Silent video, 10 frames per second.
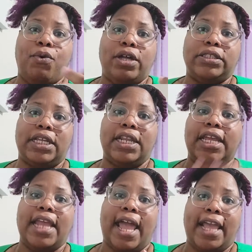once and
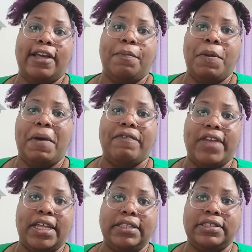then hang up in my
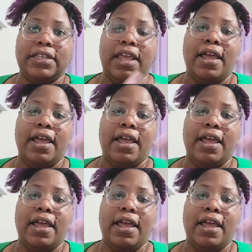face.